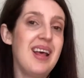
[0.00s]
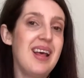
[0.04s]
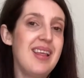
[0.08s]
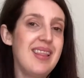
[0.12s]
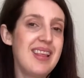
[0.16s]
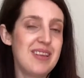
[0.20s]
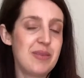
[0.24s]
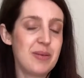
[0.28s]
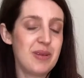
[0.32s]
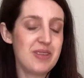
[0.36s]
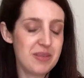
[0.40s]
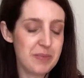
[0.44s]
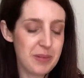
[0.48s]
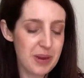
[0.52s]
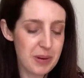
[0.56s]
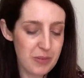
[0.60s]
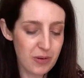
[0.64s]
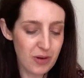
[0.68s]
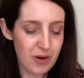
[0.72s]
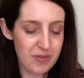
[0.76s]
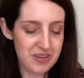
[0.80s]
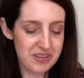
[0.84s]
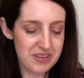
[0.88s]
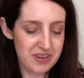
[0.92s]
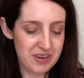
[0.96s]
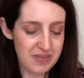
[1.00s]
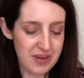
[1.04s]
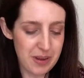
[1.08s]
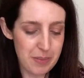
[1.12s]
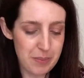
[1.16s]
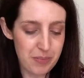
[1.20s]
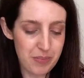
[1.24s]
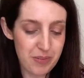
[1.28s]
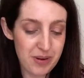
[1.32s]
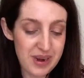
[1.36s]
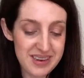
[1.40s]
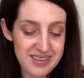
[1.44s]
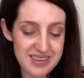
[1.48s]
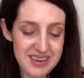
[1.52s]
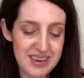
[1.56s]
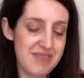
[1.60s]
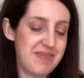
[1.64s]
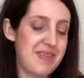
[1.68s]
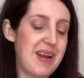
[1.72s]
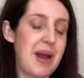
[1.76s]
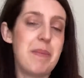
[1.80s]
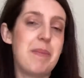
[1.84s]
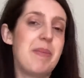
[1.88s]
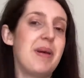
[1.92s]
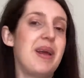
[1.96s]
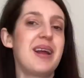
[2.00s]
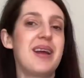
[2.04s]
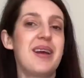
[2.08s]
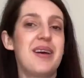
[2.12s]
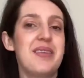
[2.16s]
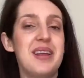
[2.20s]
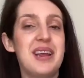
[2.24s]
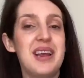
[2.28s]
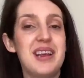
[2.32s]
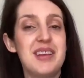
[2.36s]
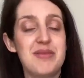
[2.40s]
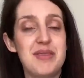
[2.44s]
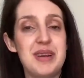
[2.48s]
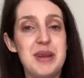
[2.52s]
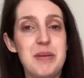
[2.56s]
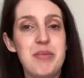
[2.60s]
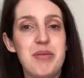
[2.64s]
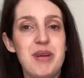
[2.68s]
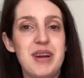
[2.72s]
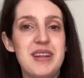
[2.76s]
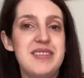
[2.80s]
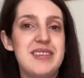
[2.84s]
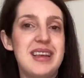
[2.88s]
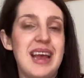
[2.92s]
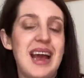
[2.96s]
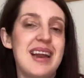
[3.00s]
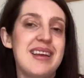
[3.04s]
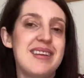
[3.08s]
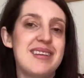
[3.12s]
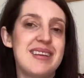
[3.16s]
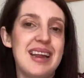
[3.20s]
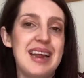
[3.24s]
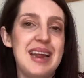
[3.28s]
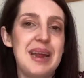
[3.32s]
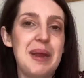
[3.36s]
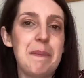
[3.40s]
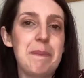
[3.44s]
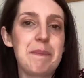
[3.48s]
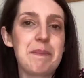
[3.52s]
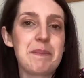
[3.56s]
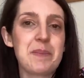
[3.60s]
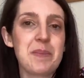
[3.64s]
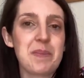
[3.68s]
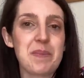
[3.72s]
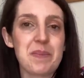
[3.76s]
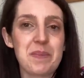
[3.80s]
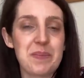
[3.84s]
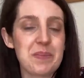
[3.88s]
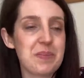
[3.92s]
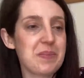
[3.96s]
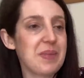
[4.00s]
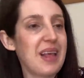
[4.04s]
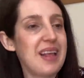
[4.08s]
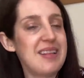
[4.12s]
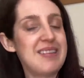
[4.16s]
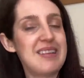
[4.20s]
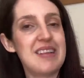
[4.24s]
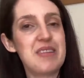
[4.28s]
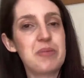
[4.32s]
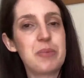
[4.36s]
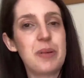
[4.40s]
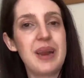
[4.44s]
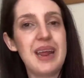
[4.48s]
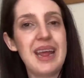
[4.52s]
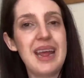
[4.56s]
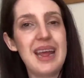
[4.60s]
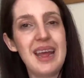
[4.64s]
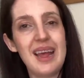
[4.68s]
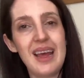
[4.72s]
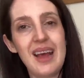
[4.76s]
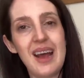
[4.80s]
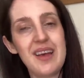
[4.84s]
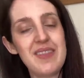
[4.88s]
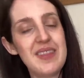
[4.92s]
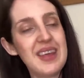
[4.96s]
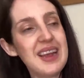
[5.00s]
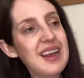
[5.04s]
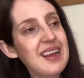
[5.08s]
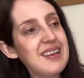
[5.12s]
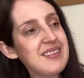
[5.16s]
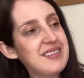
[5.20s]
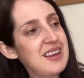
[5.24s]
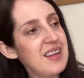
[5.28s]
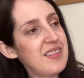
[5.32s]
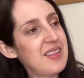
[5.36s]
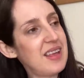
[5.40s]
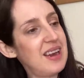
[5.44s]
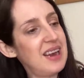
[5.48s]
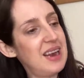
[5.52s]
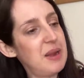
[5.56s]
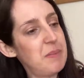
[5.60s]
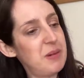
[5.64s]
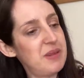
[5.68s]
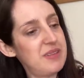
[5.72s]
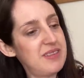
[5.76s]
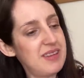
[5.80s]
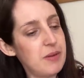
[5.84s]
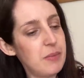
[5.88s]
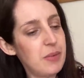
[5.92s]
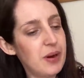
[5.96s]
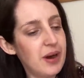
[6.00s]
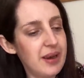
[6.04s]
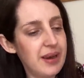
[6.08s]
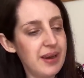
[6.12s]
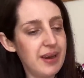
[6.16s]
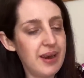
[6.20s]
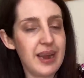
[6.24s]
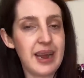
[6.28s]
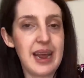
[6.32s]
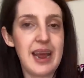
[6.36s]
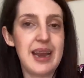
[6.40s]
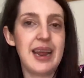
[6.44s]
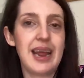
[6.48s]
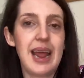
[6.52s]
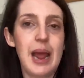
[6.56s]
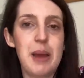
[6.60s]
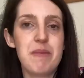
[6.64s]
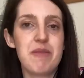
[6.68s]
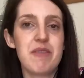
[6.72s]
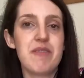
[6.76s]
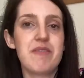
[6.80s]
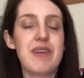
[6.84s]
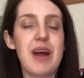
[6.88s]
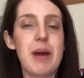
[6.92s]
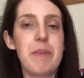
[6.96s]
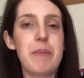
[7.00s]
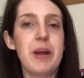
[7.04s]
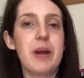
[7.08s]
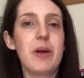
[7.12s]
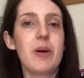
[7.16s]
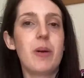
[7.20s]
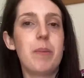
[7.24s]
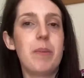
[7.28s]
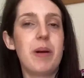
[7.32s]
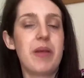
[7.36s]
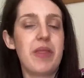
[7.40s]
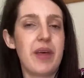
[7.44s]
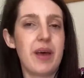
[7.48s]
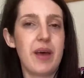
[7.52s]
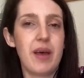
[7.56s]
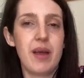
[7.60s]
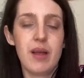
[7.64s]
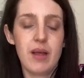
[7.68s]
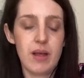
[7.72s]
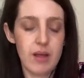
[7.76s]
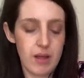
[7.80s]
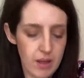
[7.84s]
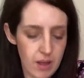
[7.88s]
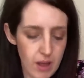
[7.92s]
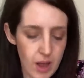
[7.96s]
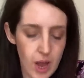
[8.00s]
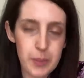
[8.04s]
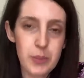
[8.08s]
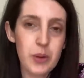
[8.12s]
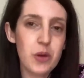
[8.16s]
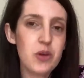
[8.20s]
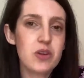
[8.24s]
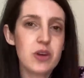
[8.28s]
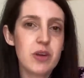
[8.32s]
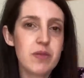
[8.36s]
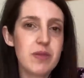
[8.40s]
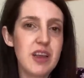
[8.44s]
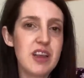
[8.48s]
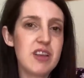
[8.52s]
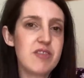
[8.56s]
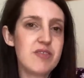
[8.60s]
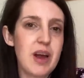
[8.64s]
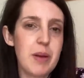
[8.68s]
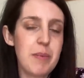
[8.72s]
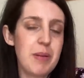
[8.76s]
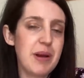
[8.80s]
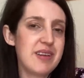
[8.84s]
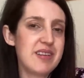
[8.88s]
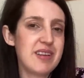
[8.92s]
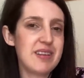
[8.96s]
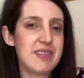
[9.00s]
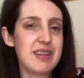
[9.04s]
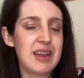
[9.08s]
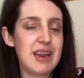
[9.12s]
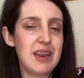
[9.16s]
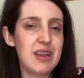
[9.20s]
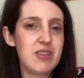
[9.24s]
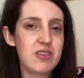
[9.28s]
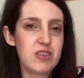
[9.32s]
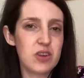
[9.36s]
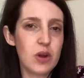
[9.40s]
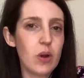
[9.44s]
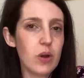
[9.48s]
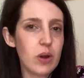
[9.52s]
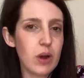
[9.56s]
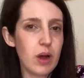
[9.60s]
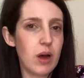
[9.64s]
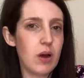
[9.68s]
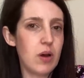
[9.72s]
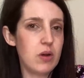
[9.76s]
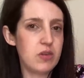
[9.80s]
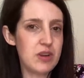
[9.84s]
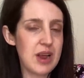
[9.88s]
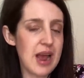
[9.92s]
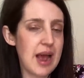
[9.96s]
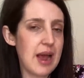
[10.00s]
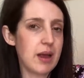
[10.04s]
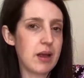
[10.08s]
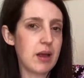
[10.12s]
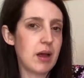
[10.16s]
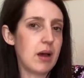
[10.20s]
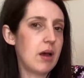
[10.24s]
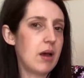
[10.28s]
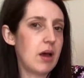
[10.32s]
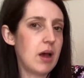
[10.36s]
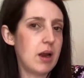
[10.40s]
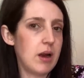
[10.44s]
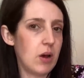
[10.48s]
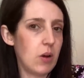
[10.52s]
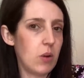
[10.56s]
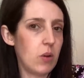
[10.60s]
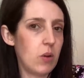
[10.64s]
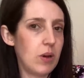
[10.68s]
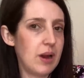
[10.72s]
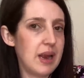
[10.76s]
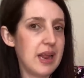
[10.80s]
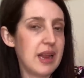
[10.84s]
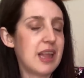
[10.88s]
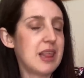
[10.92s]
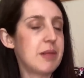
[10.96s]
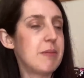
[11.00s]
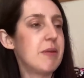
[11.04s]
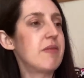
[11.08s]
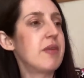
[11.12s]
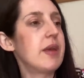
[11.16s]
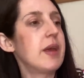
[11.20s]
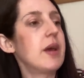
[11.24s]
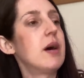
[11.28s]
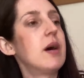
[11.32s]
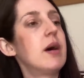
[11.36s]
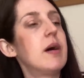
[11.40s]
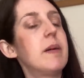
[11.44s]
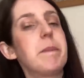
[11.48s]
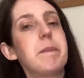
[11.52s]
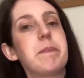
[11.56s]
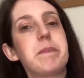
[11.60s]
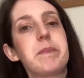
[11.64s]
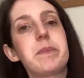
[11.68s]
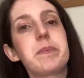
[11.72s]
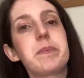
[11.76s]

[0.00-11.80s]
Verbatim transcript: This one's a bit more of a sort of um, printed fabric. I think it's really pretty actually. Is this one here? I think it's another Liberty one. Again, it came from Fabric Godmother. I'm not sure if these fabrics are still in stock. I'll check and I'll link them if they are.